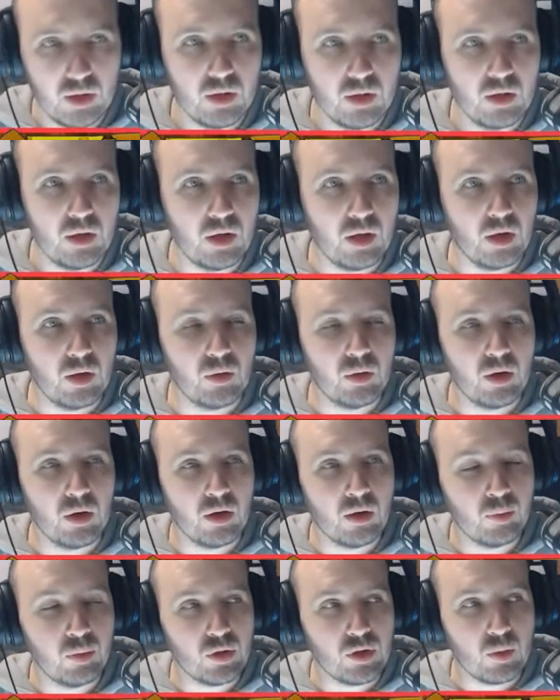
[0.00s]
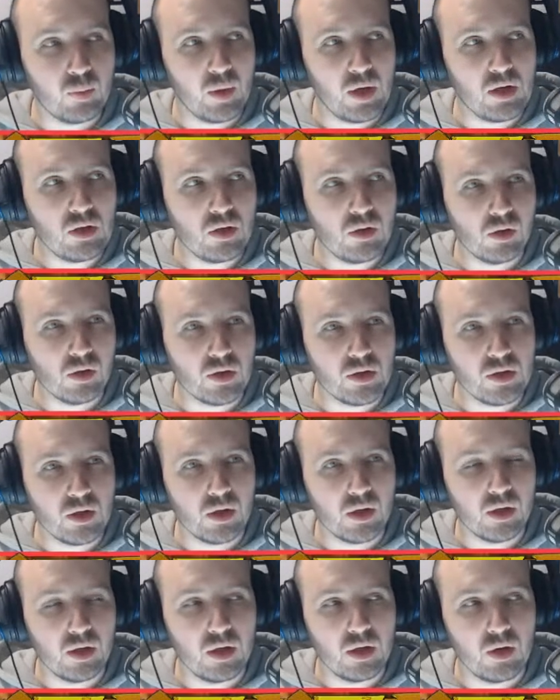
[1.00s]
you're gonna put your base colors
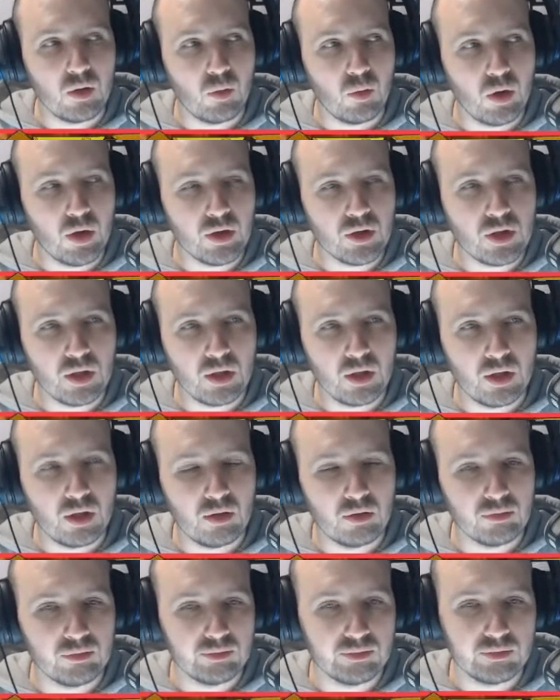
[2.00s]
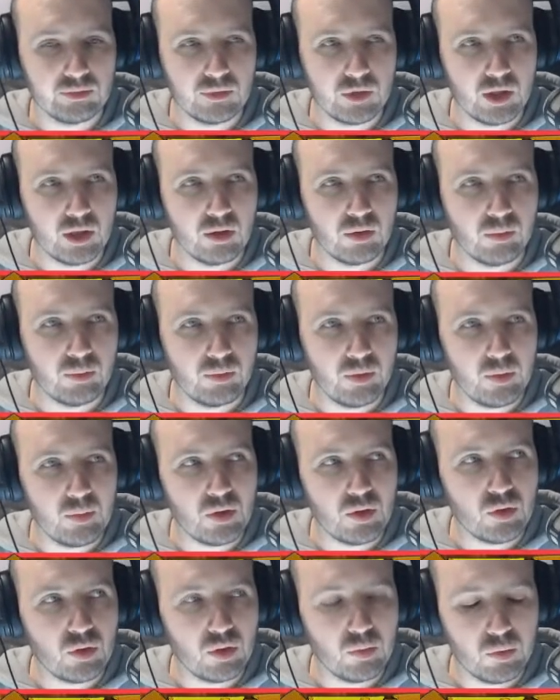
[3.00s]
on and then a wash, and then maybe
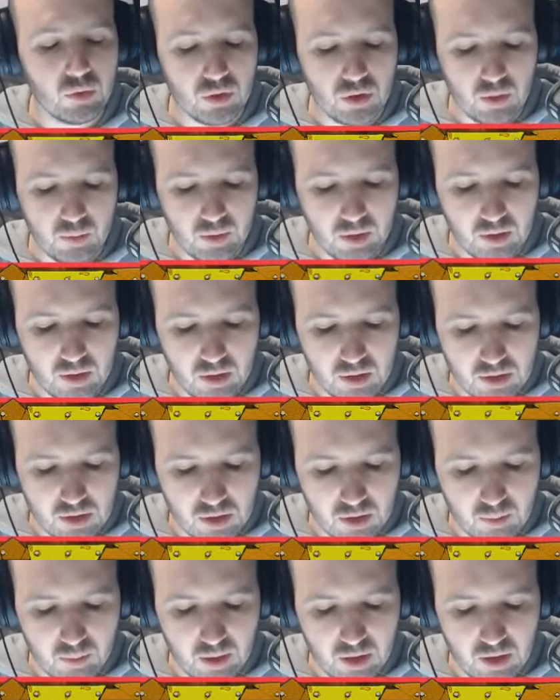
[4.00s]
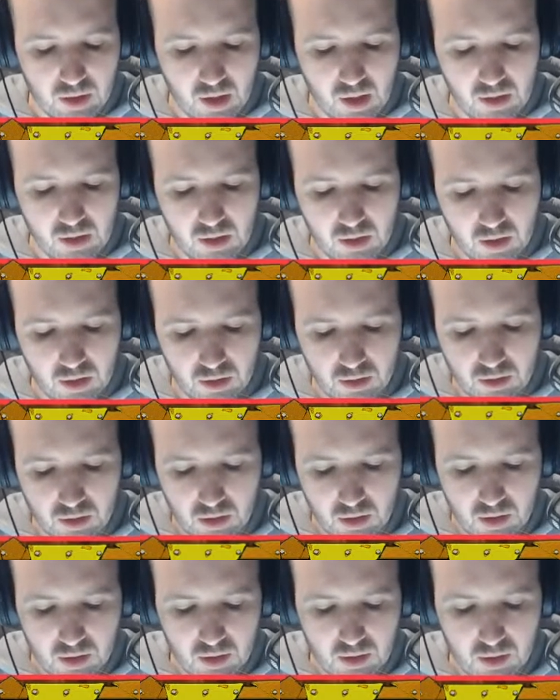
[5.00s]
dry brush a bit of this and a bit of that. You
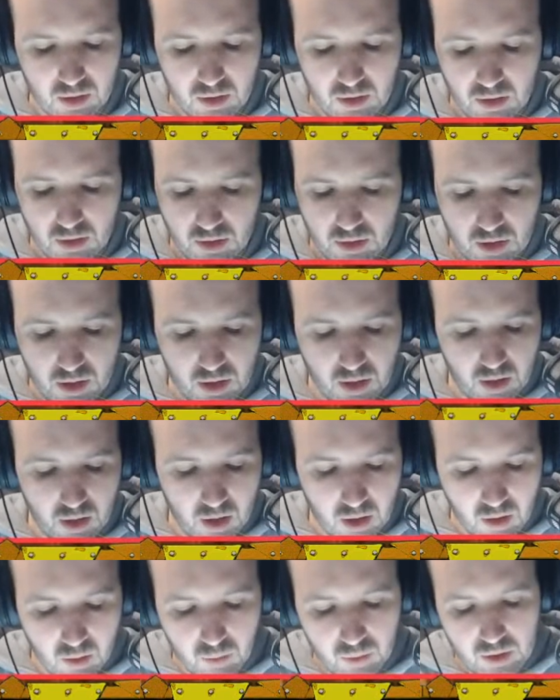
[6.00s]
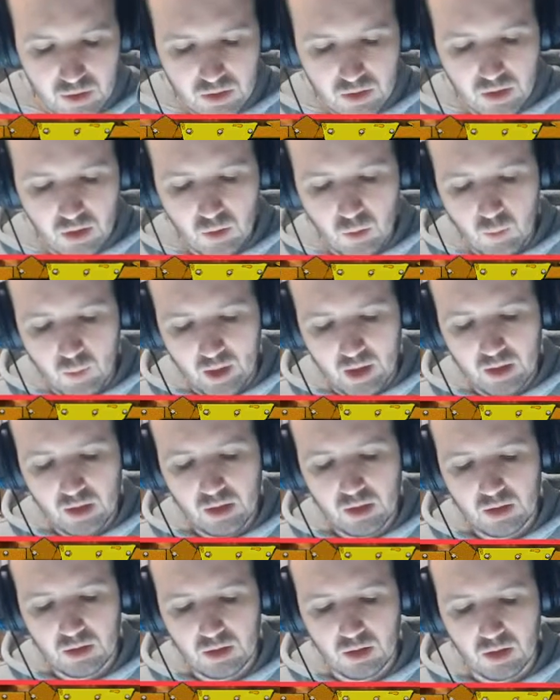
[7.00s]
can always go back
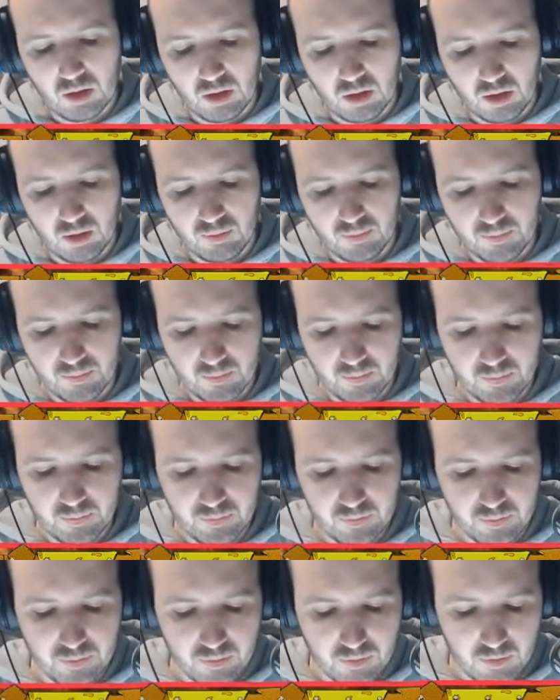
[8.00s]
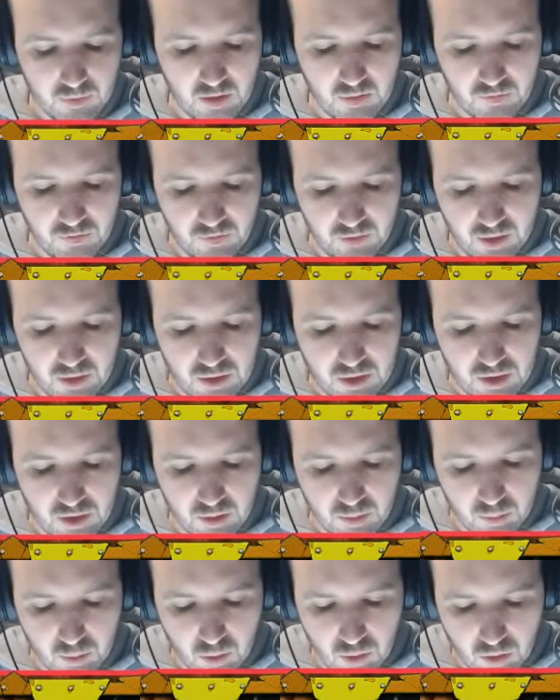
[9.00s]
to finishing
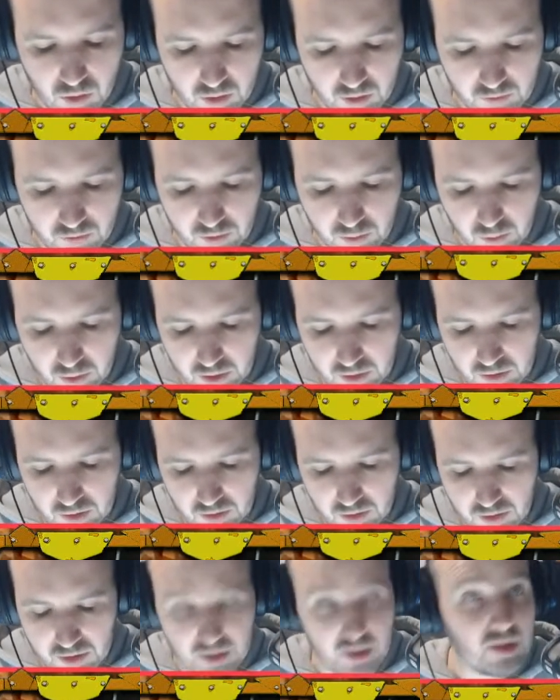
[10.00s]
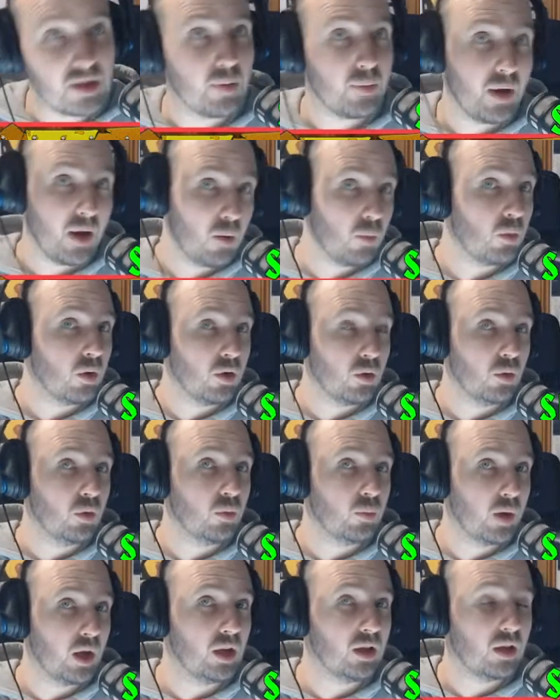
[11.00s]
them more if you want. Says the man with an
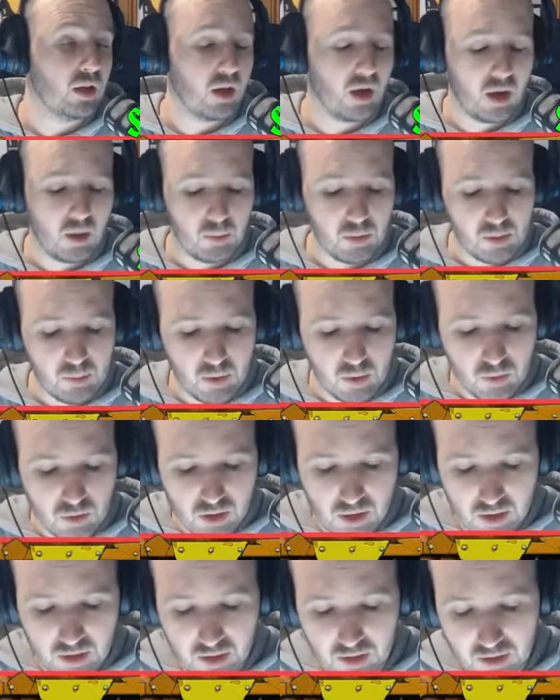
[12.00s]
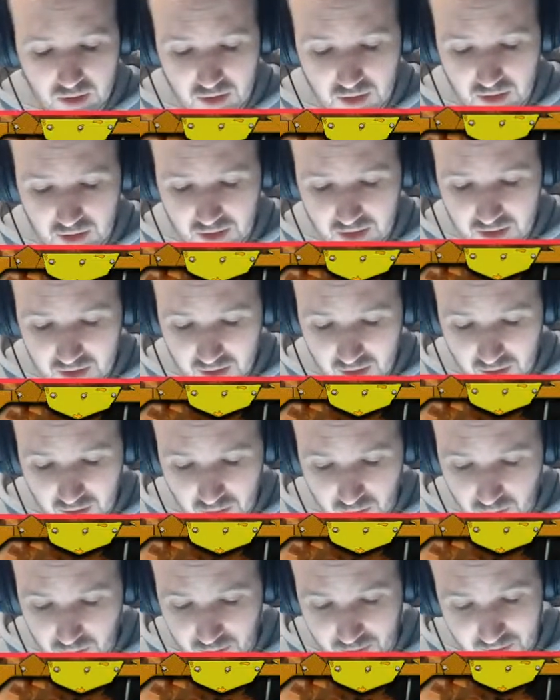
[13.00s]
unpainted army mostly, you
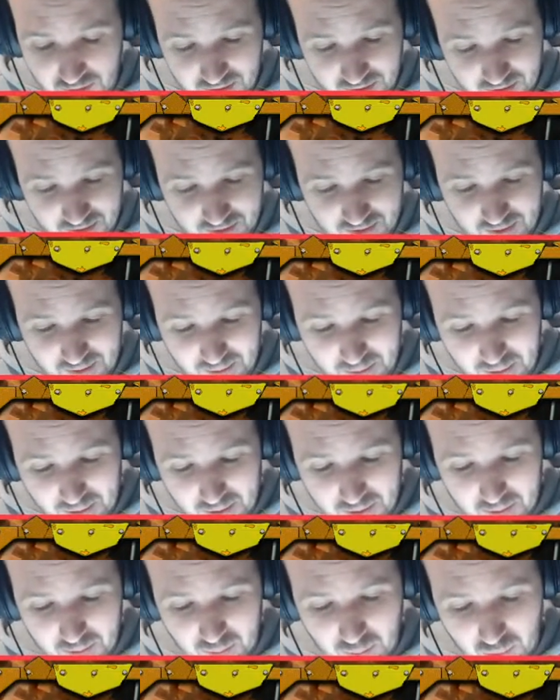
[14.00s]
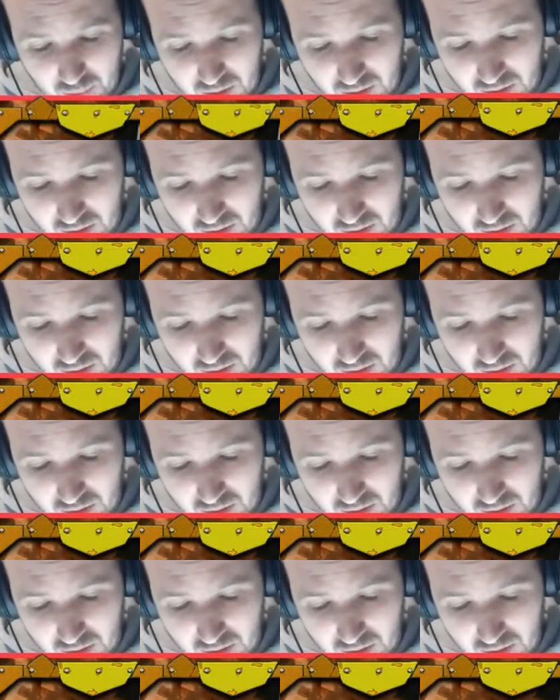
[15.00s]
know. But